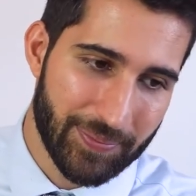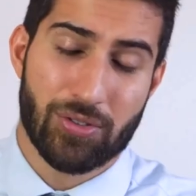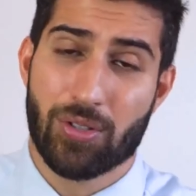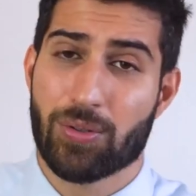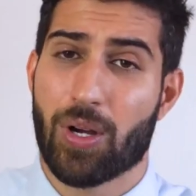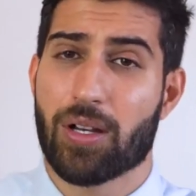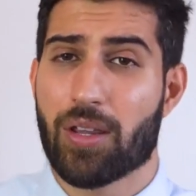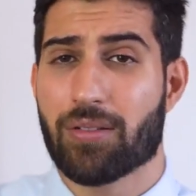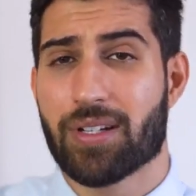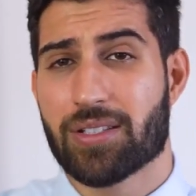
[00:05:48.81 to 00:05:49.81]
So
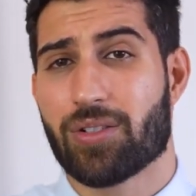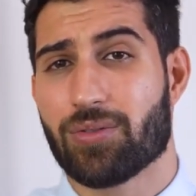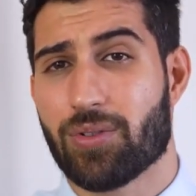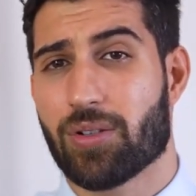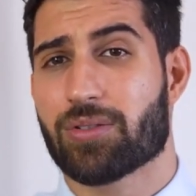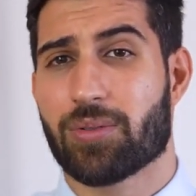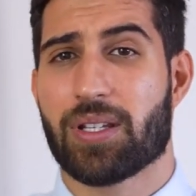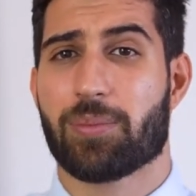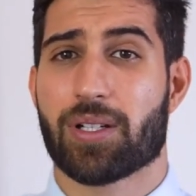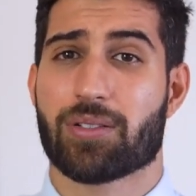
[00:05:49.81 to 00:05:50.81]
another reason not to
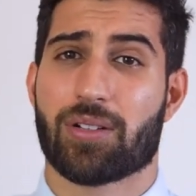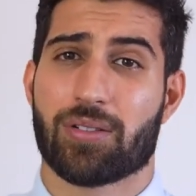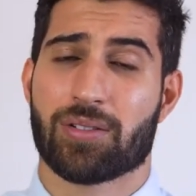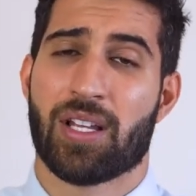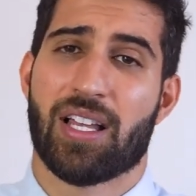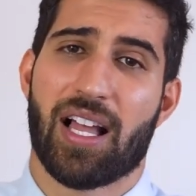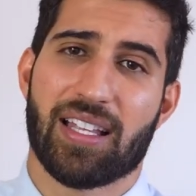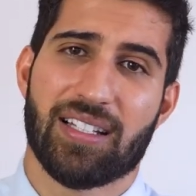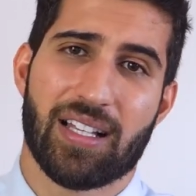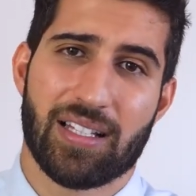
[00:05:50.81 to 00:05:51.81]
eat McDonald's
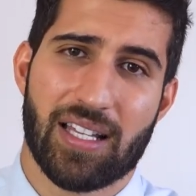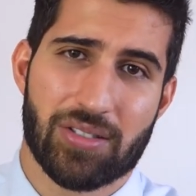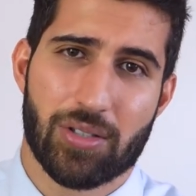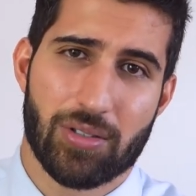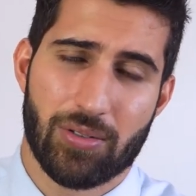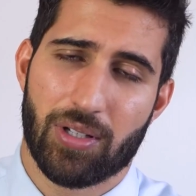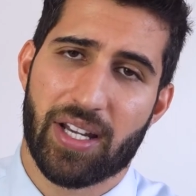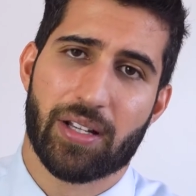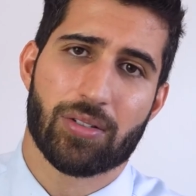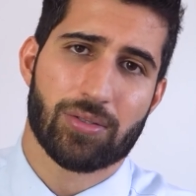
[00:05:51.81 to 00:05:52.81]
unless you
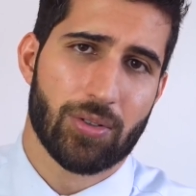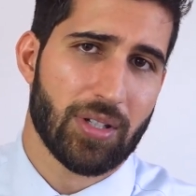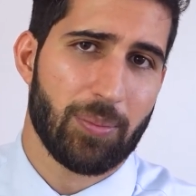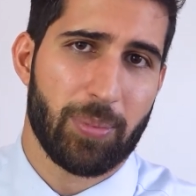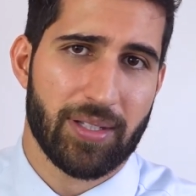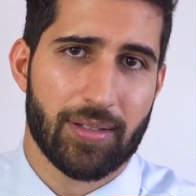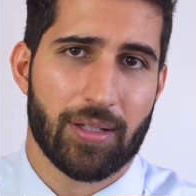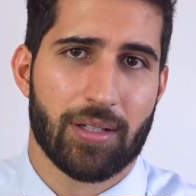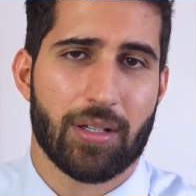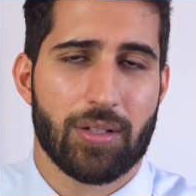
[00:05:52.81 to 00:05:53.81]
like soggy
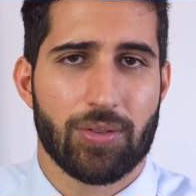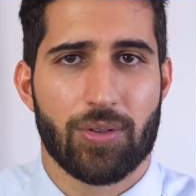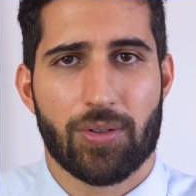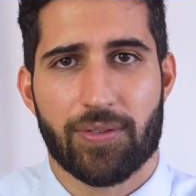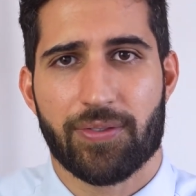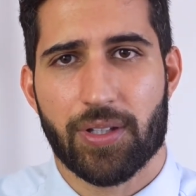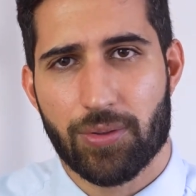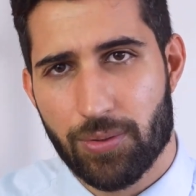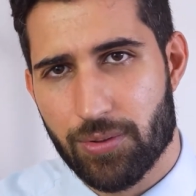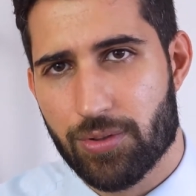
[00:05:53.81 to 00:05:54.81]
pita in your
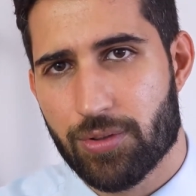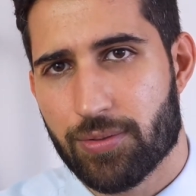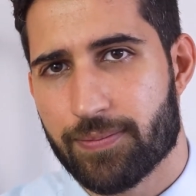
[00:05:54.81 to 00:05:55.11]
fetouche.